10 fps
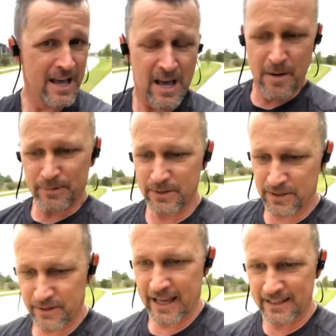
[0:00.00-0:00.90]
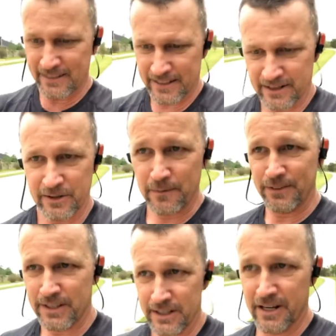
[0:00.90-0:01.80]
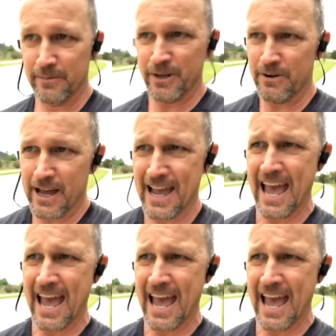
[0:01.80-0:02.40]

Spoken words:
Bluetooth headset on. Hopefully you can hear me okay.